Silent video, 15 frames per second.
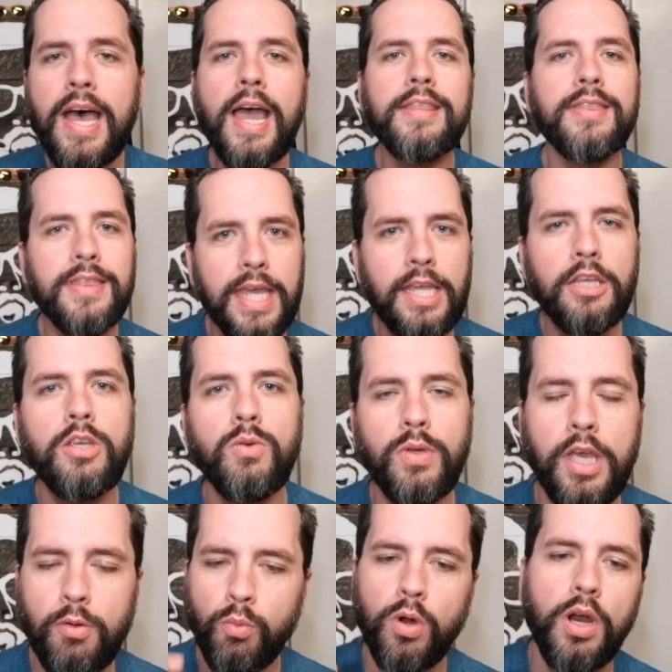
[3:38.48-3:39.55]
I think you
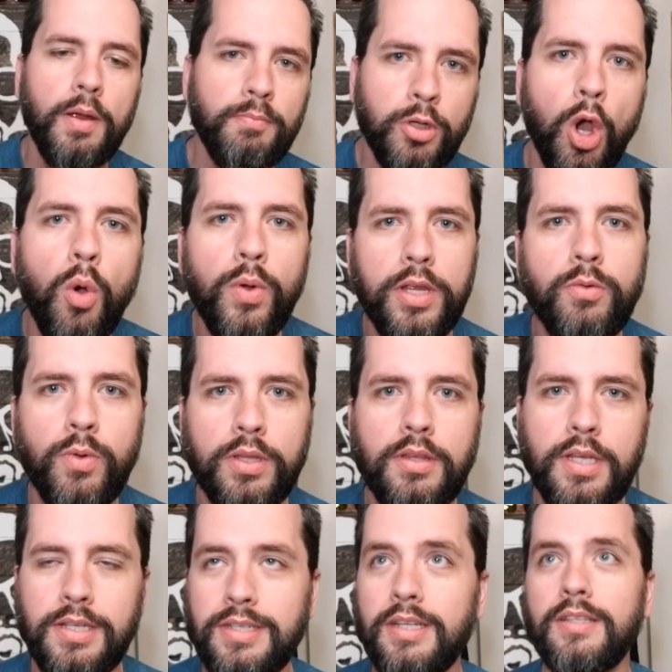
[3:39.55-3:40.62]
get where I'm going with
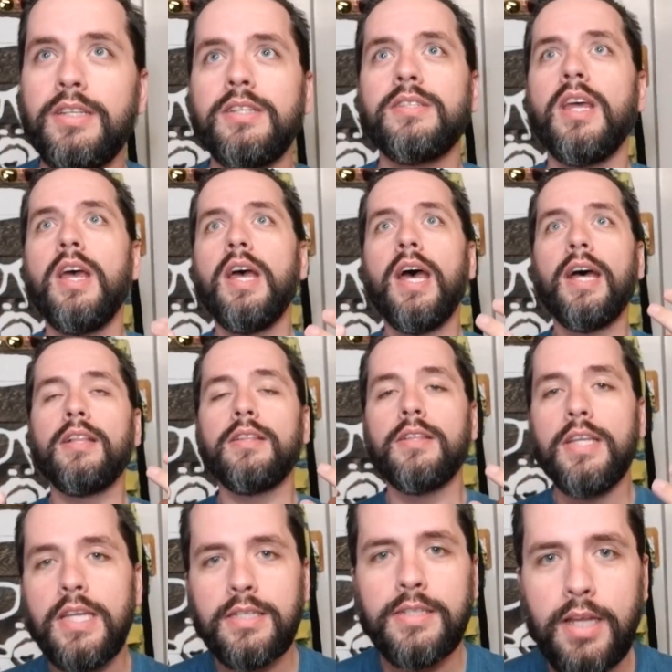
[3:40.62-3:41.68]
this. At
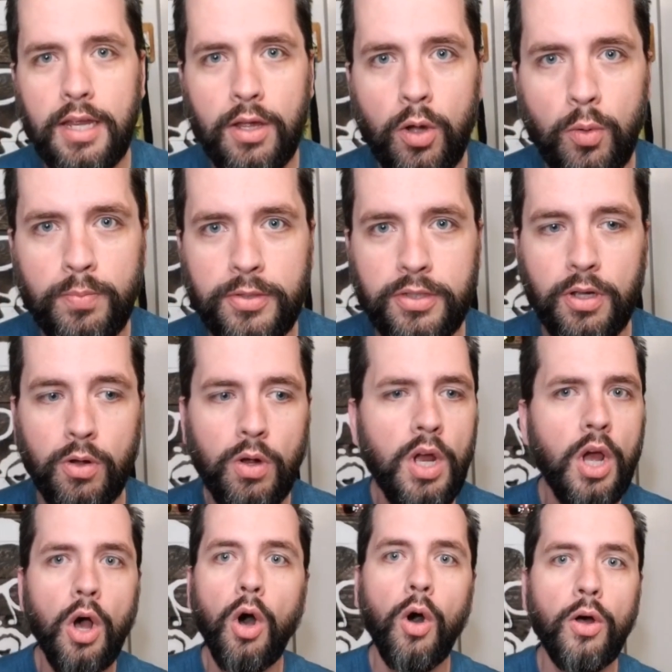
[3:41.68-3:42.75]
least I hope so.
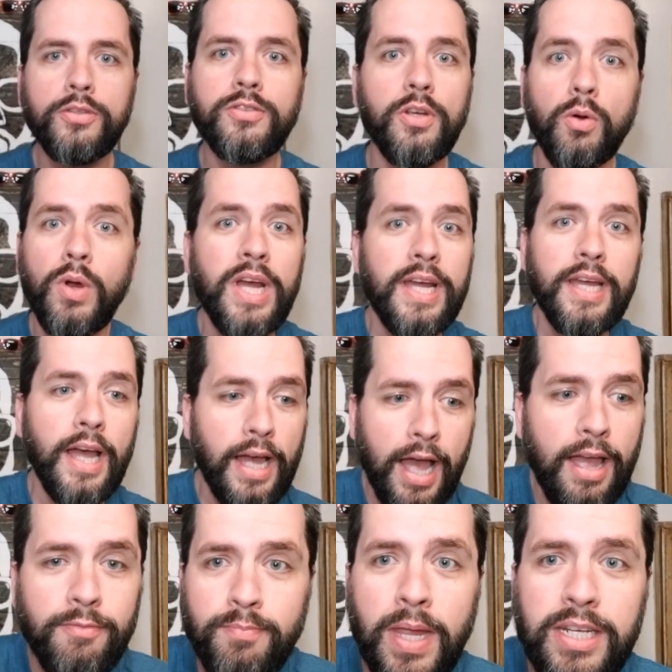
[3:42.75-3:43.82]
Also,
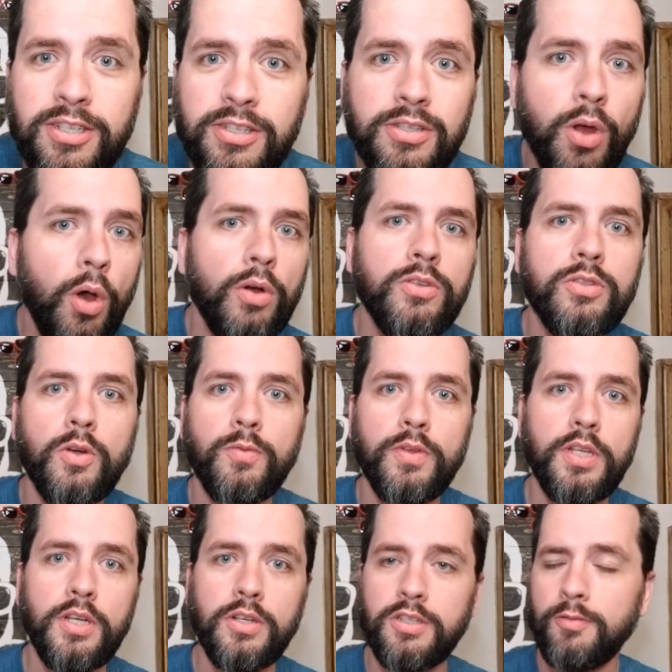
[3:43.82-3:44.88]
I've made songs
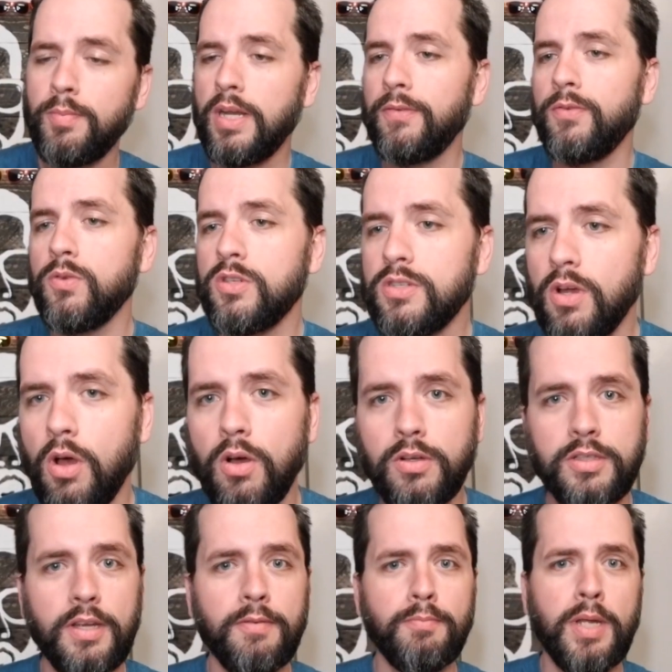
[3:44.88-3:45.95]
over the years. I've made a few
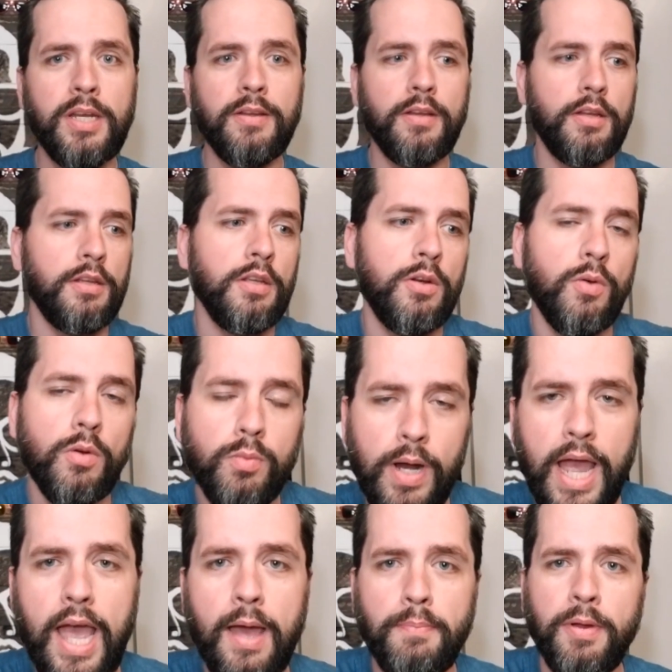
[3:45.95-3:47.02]
songs. I've made a
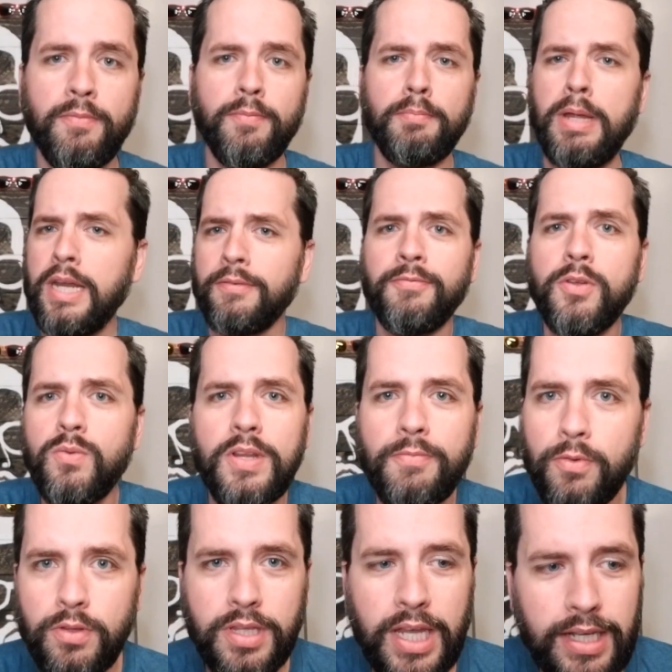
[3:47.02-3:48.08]
rap. I've made a few
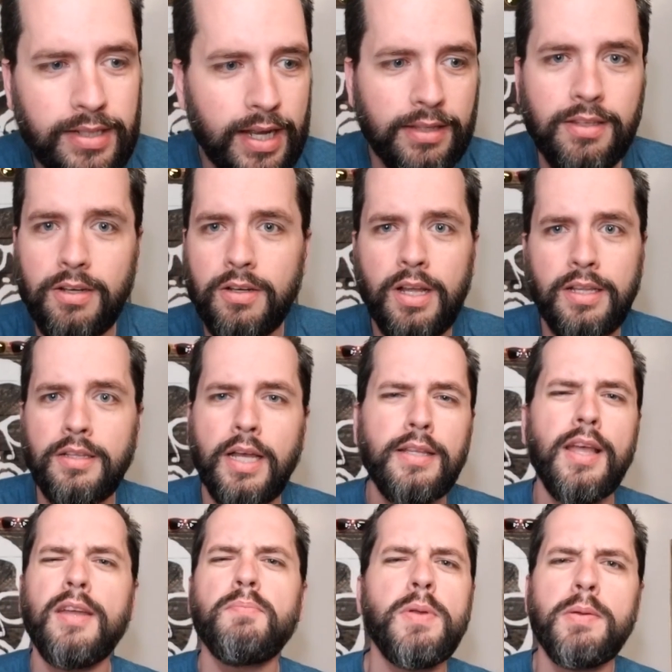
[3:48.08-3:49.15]
different things out there. I
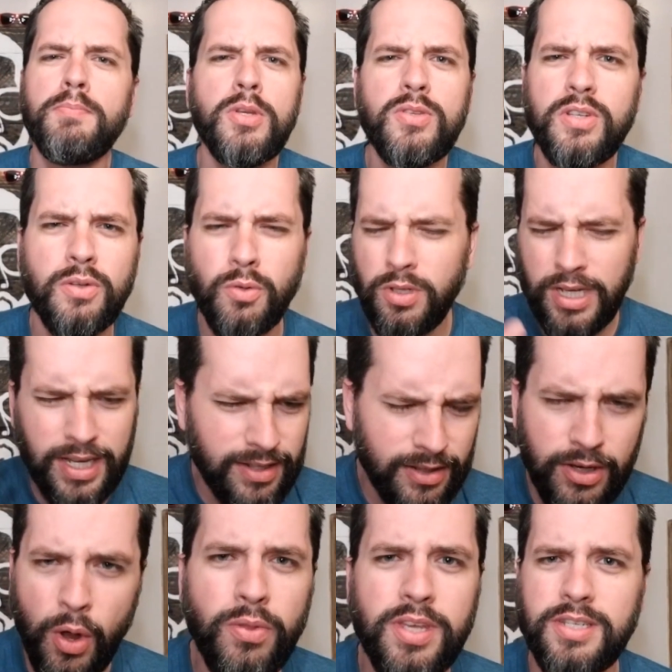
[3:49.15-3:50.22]
like being musical. You guys
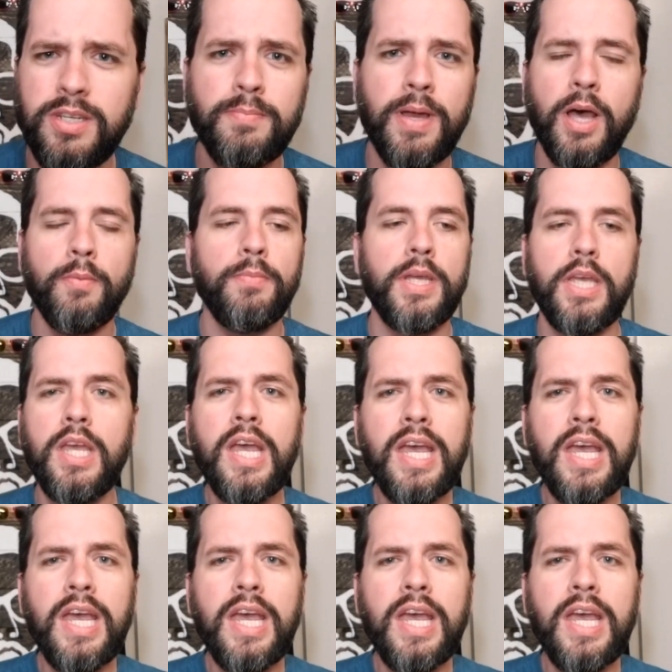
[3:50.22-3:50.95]
know this about me.